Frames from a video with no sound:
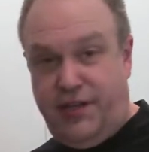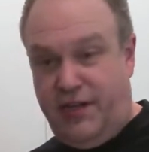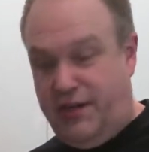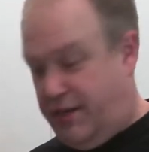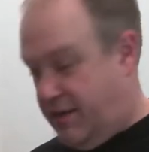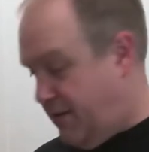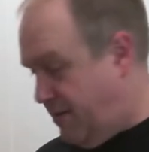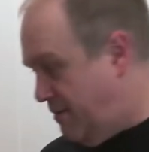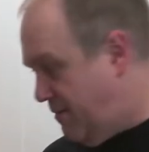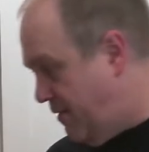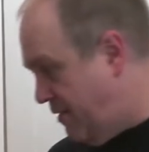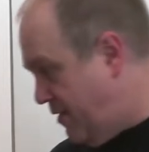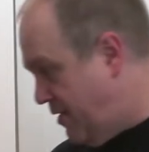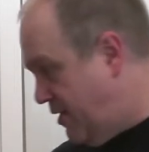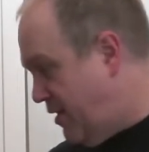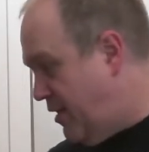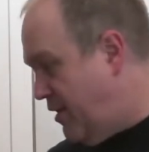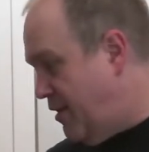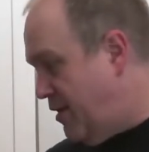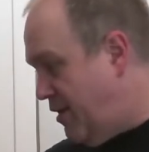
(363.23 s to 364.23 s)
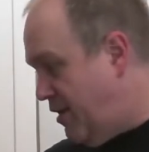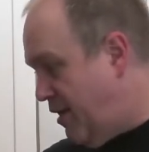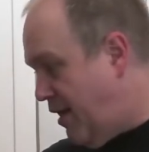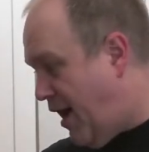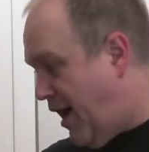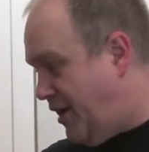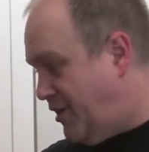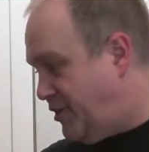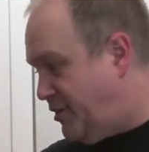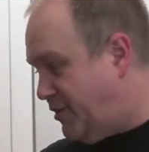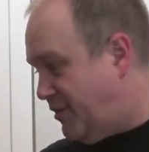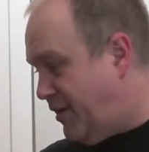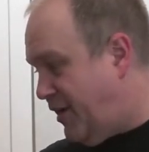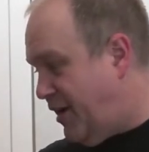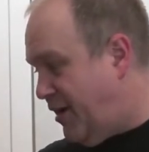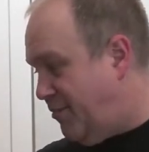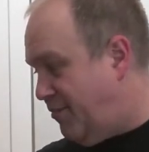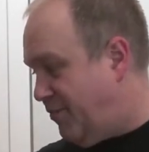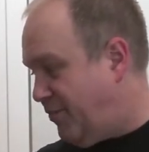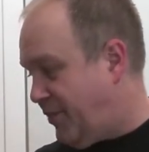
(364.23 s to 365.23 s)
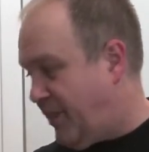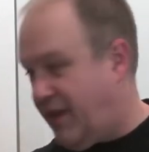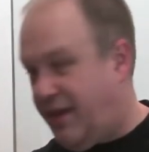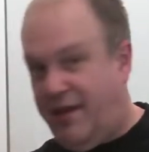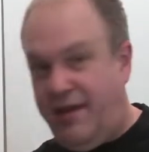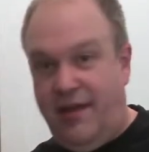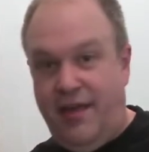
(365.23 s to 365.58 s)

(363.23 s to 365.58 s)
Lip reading: in there? I sure am.